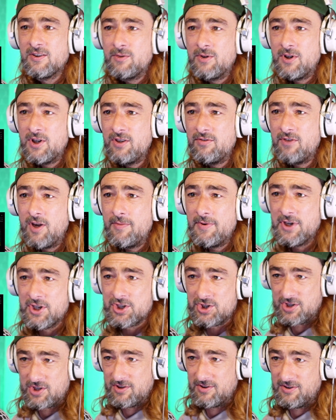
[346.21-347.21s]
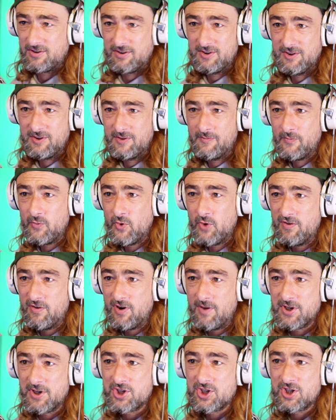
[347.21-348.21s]
What are you rubbish? What
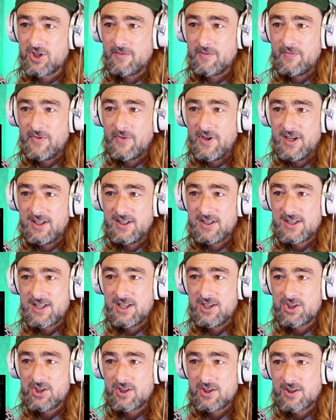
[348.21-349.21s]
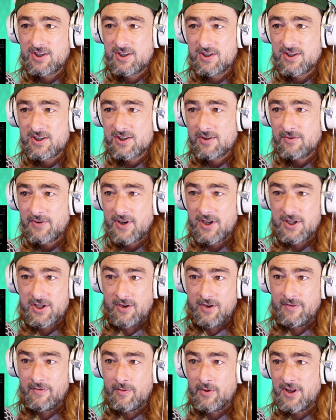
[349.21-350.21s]
rubbish? They didn't teach stuff. I
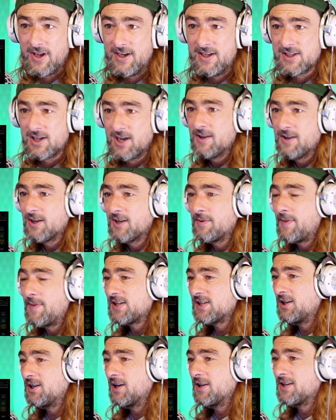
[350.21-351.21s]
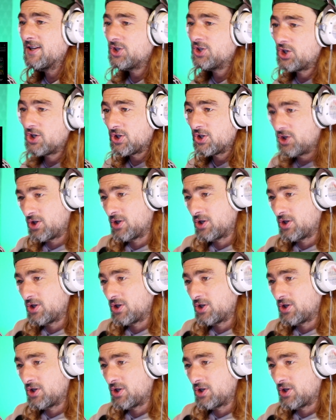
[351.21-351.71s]
don't know even what that is. Cabasa, like the...